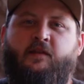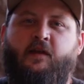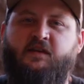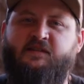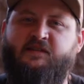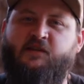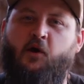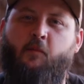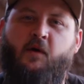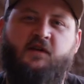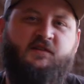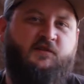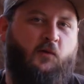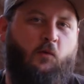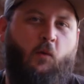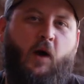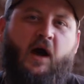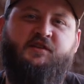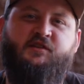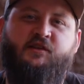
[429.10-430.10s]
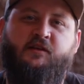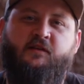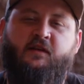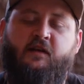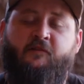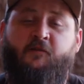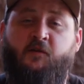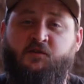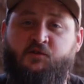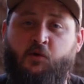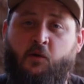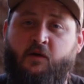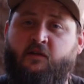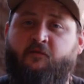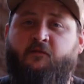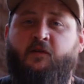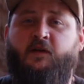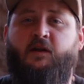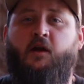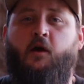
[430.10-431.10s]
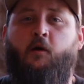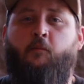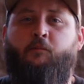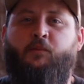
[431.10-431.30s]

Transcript: Thanks so much for watching. If you enjoyed the video,